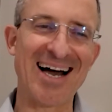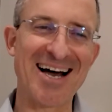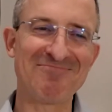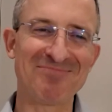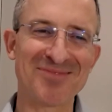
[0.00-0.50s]

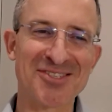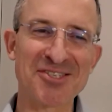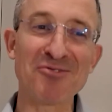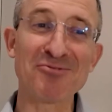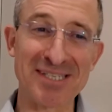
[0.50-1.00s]
Um,
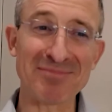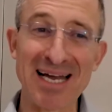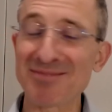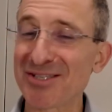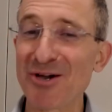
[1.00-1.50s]
so
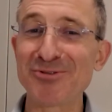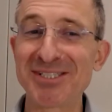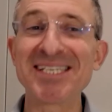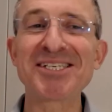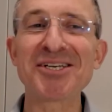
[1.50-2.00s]
sometimes
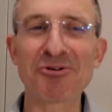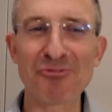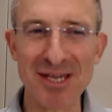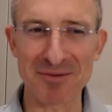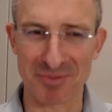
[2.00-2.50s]
those
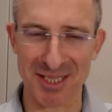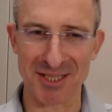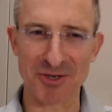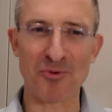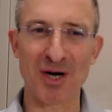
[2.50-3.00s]

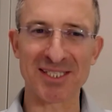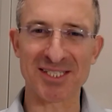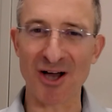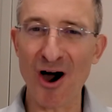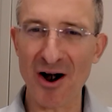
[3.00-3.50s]
disagreeable
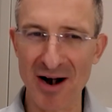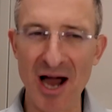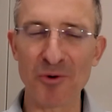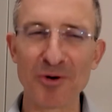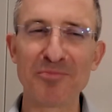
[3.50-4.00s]
ones
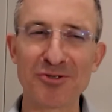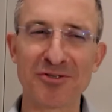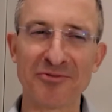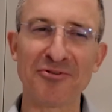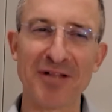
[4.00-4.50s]
are our
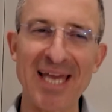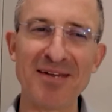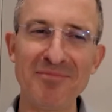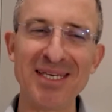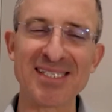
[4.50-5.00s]
beautiful
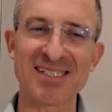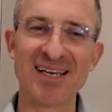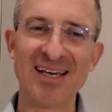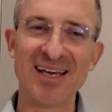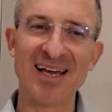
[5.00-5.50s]

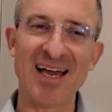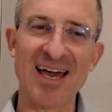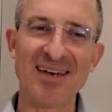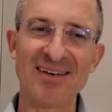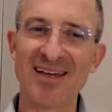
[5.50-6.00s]
enemies.
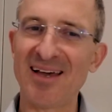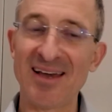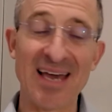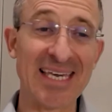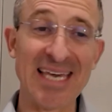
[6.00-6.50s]
And
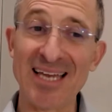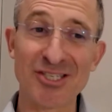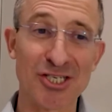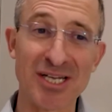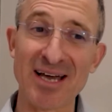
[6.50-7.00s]
uh,
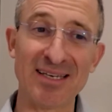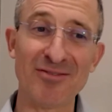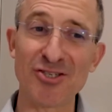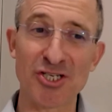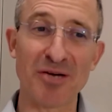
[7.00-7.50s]
again, just
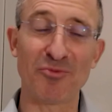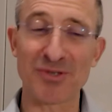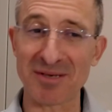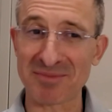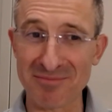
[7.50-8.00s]
like in the gym,
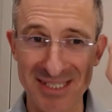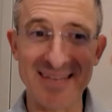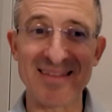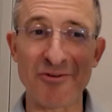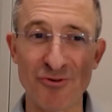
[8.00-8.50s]
we sometimes
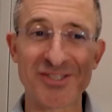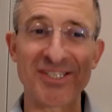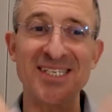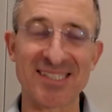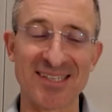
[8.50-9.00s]
need that
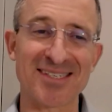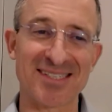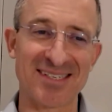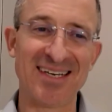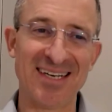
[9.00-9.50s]

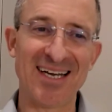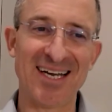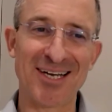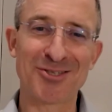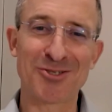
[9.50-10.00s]
resistance
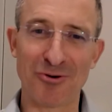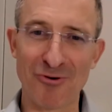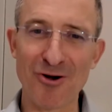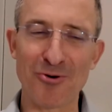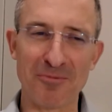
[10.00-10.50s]
uh, to
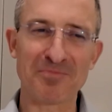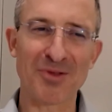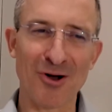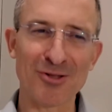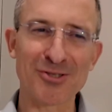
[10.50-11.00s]
grow
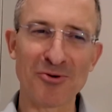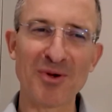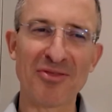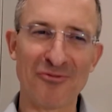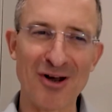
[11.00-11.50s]
also
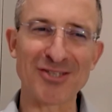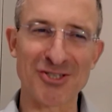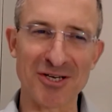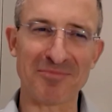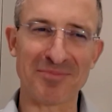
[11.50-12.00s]
with
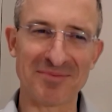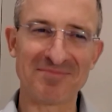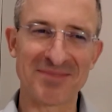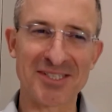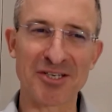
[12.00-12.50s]
friendship.
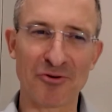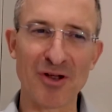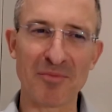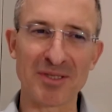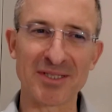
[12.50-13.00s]

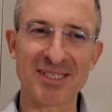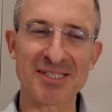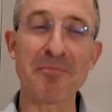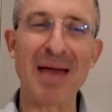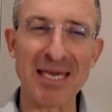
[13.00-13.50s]

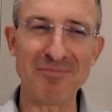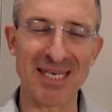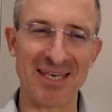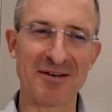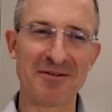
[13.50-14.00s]
Disagreeableness may
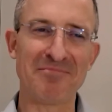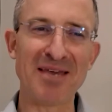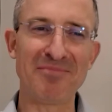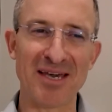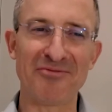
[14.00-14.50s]
be,
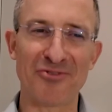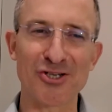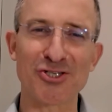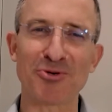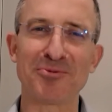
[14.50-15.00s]
may be a
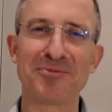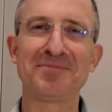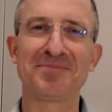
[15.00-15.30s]
virtue.